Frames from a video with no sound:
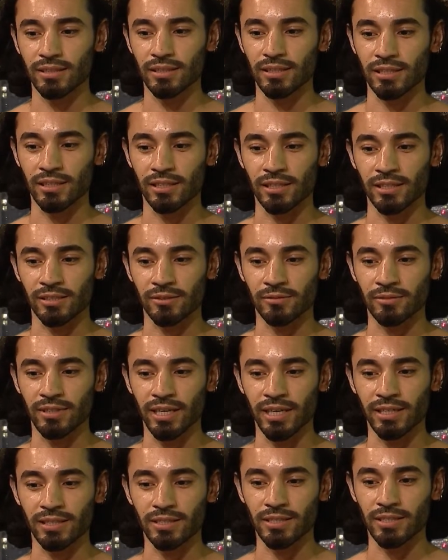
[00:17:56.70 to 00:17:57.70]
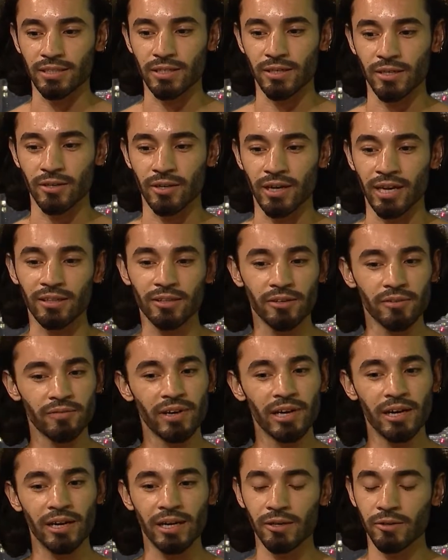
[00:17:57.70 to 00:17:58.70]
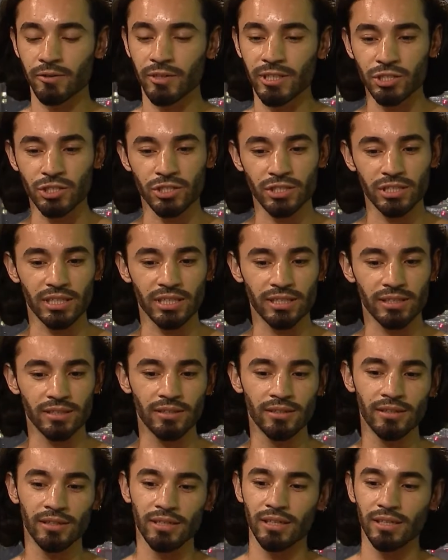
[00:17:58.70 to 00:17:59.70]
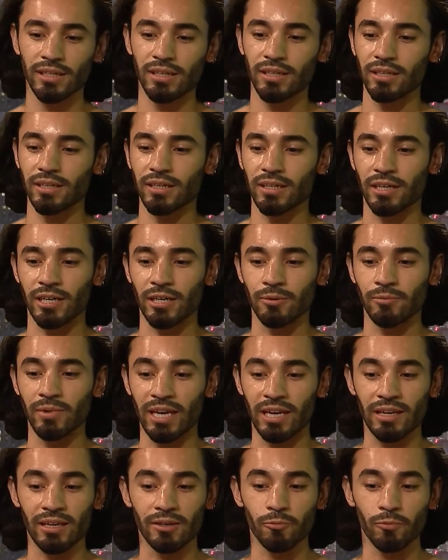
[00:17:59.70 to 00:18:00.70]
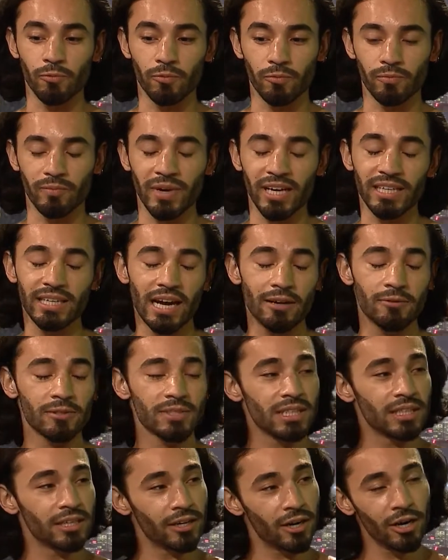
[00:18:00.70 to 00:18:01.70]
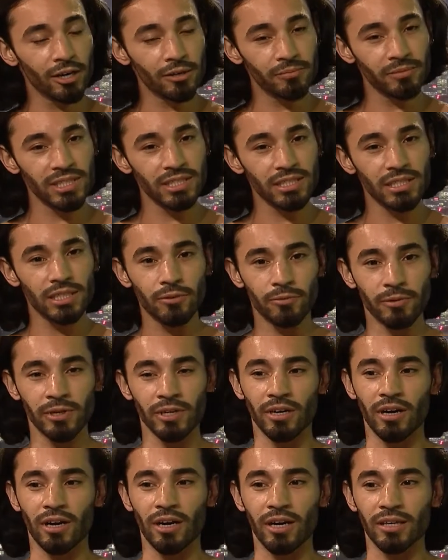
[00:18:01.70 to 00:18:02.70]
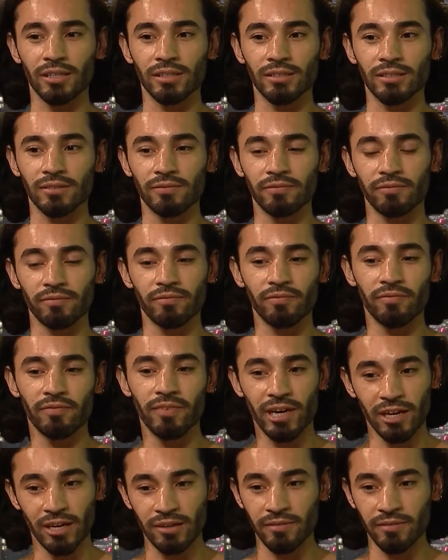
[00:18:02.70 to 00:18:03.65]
they're very Christian, my dad was in the army, so we're on very,